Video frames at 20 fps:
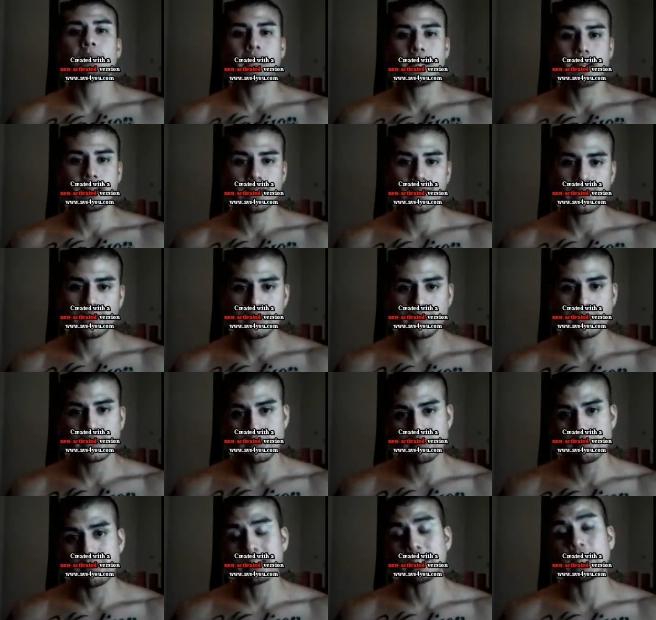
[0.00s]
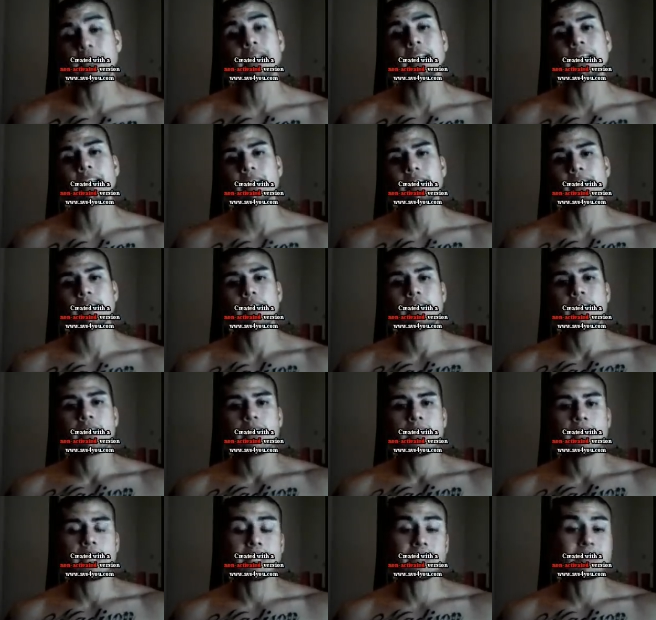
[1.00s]
in my into my leg days,
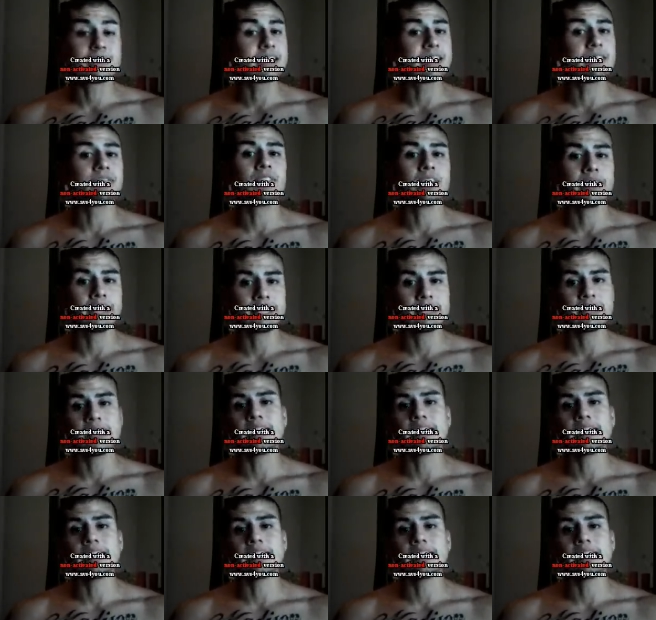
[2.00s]
and stiff